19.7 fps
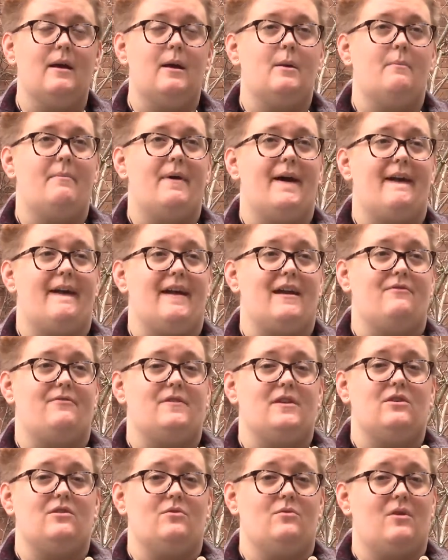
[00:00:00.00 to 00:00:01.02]
But if
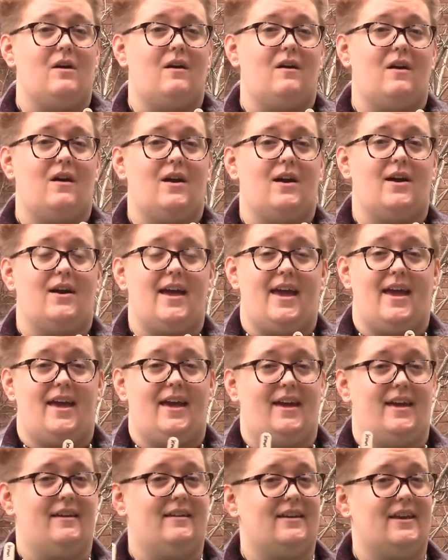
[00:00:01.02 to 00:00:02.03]
you are
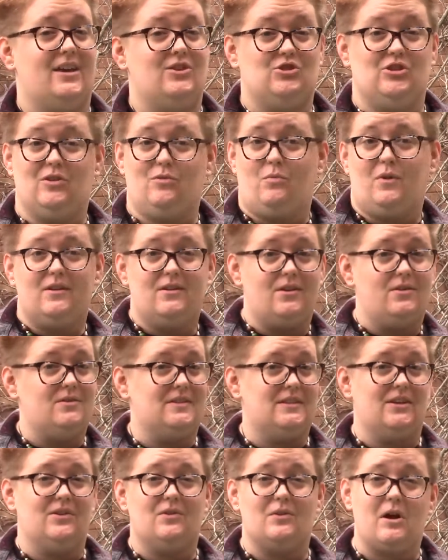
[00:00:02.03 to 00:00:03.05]
a kitchen
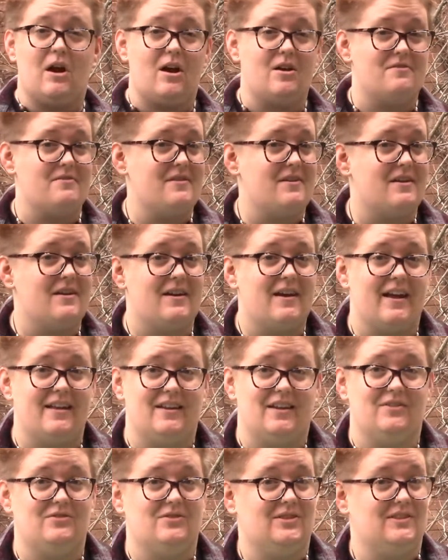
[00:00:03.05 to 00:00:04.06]
windowsill gardener and
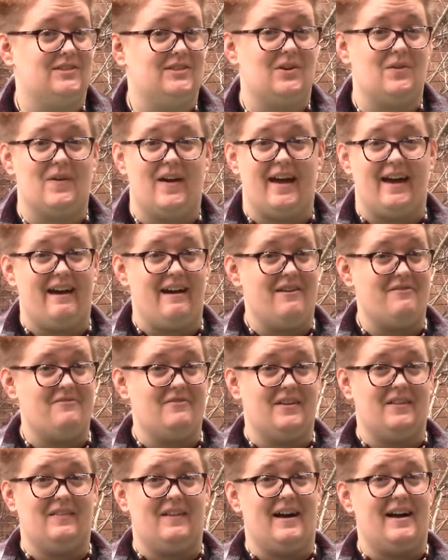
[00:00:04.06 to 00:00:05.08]
you just don't have
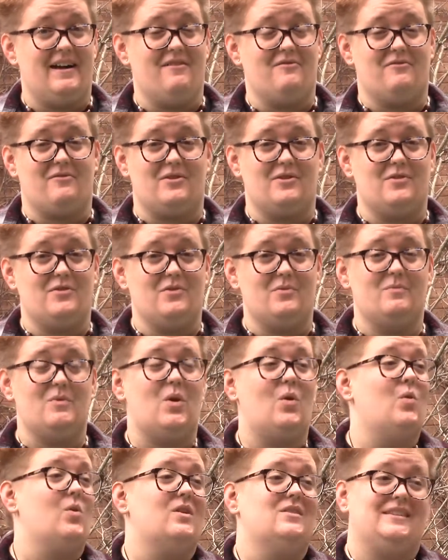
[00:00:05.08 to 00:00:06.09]
a lot of room
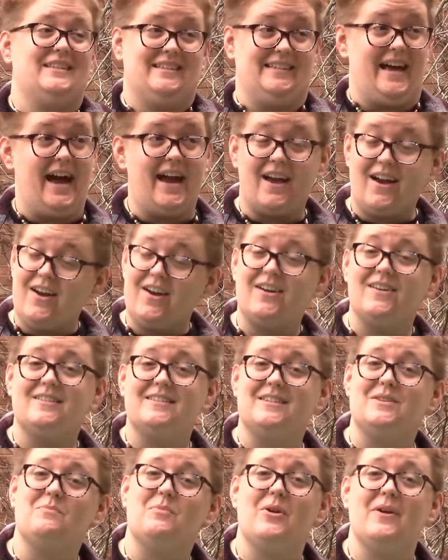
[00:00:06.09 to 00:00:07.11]
or desire
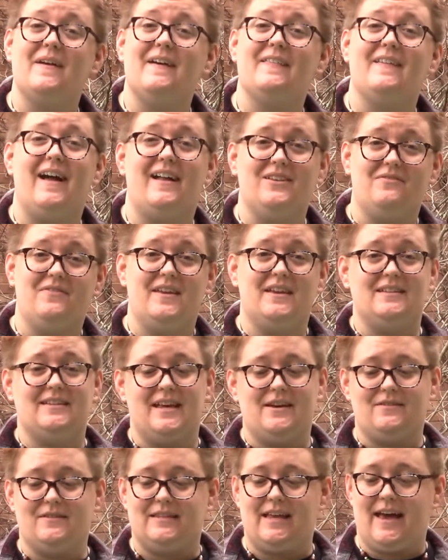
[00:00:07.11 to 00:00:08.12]
to put a lot of things
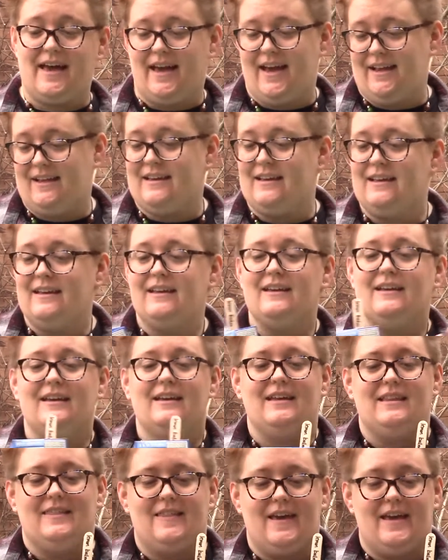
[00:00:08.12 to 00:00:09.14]
outside,
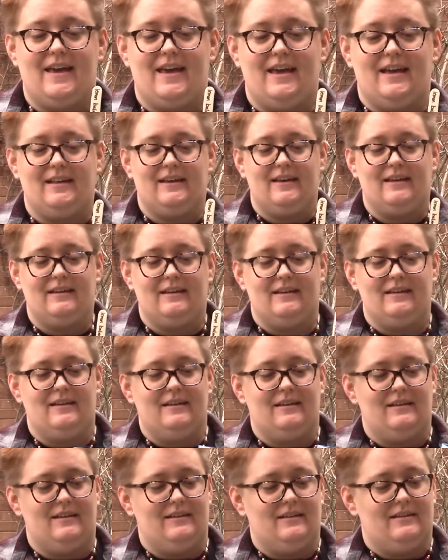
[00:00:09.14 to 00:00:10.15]
then
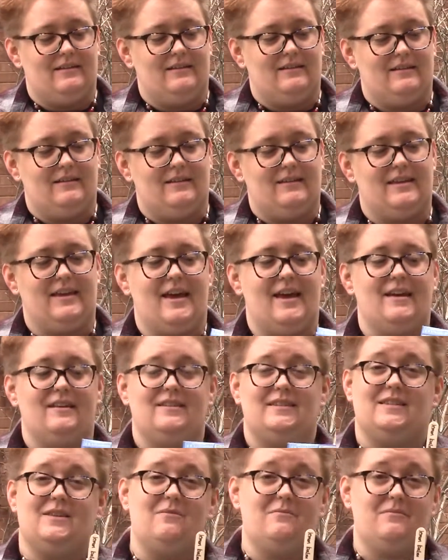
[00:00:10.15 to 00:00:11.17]

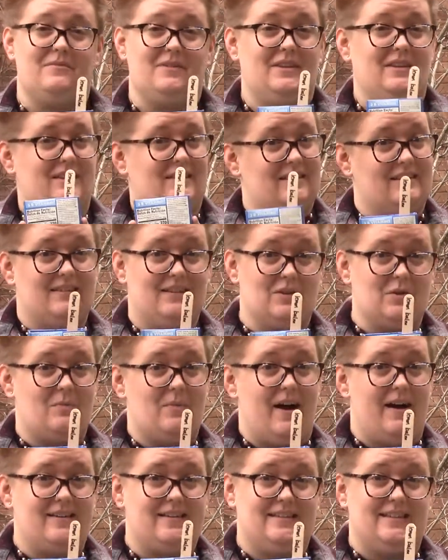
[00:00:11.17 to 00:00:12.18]
get some little
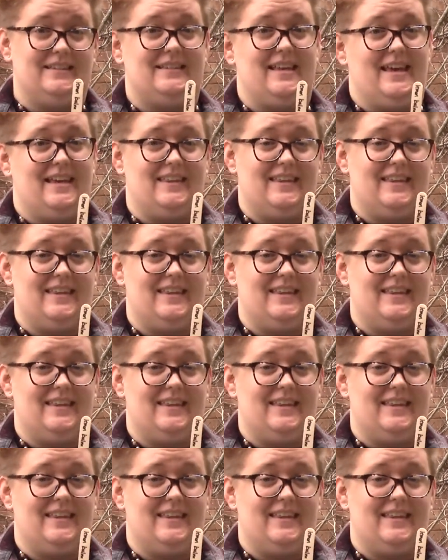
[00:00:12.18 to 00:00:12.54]
boxes like